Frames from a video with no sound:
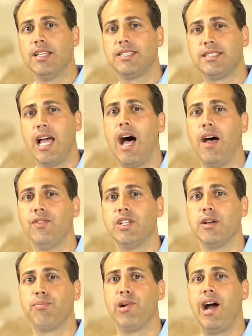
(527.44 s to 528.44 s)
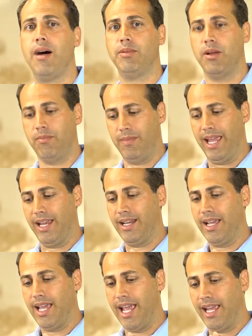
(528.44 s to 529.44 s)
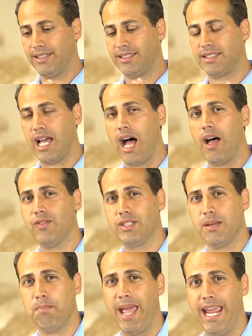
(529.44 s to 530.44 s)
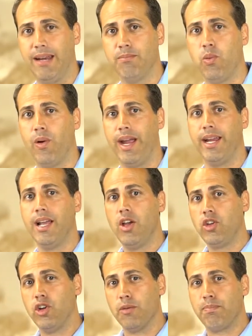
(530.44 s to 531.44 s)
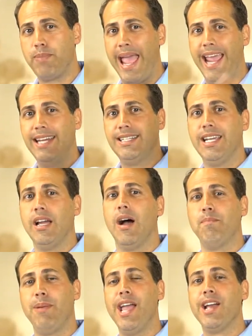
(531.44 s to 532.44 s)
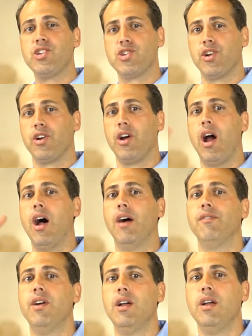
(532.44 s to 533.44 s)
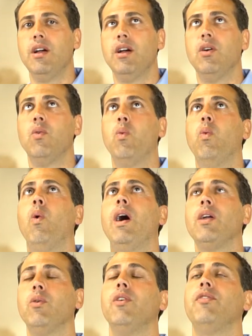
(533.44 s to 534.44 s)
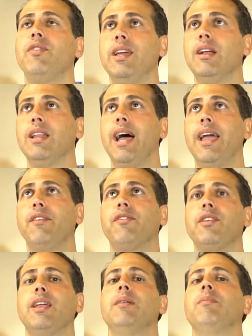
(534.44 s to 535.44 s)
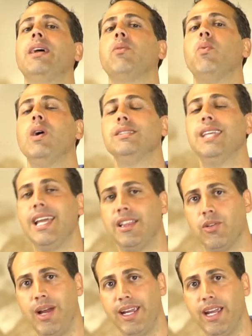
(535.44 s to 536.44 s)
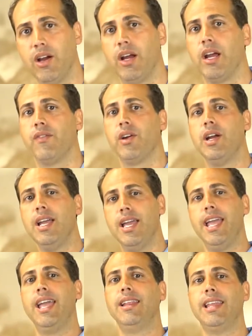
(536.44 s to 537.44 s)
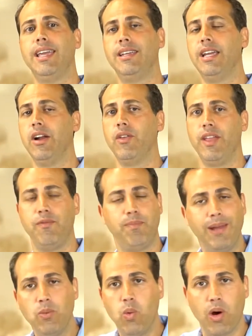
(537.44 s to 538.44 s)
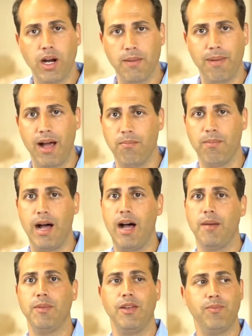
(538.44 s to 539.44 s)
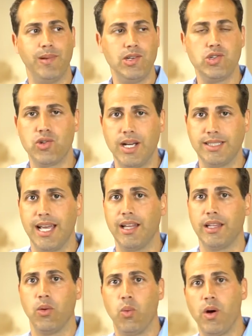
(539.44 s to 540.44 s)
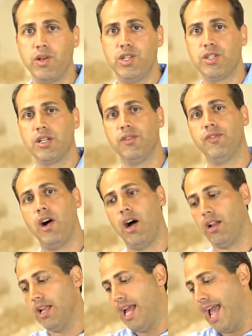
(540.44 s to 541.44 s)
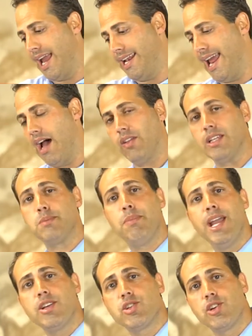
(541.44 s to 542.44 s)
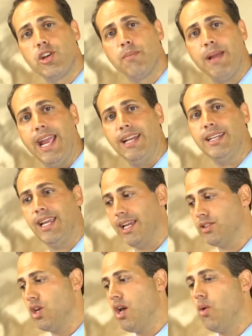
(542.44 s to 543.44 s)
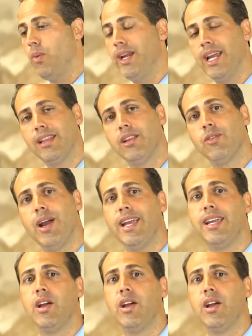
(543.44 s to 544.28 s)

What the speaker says: solves their problem. It solves the pain point. You're painting a picture of what it will feel like for them, like once they get the right caregiver. They've been worried about mom, they've been stressed out, they're worried she's gonna fall, and now this picture you're painting is we get the right